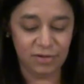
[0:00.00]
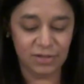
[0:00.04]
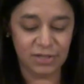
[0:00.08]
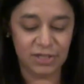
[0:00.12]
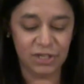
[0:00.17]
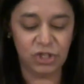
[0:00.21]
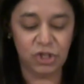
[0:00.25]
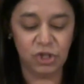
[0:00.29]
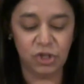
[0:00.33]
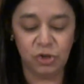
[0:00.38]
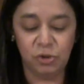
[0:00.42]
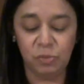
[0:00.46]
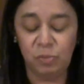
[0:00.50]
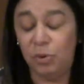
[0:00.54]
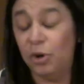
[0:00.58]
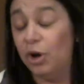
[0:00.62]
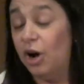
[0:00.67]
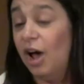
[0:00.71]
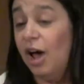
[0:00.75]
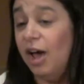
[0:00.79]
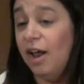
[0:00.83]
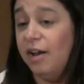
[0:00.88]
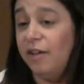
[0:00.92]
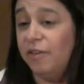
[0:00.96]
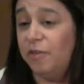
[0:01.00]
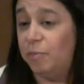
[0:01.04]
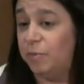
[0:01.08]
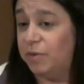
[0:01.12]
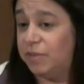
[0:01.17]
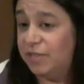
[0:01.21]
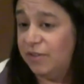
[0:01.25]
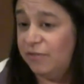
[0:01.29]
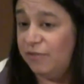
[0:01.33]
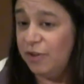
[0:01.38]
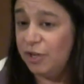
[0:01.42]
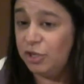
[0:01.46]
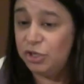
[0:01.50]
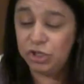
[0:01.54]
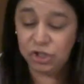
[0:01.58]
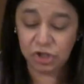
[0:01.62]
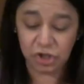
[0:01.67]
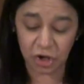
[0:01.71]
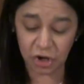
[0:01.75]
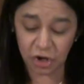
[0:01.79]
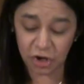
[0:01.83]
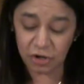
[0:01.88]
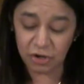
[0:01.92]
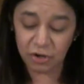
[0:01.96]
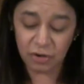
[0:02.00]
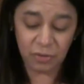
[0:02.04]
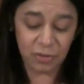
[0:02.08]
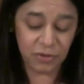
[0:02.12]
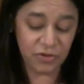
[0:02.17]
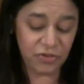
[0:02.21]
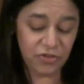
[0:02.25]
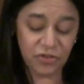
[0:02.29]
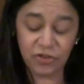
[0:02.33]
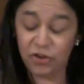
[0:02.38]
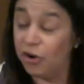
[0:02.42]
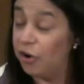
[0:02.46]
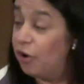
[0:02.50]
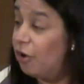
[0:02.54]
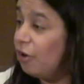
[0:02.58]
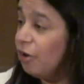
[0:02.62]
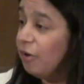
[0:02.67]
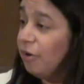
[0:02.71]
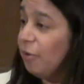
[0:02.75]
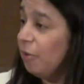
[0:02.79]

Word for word: Did you put on a specific shirt or skirt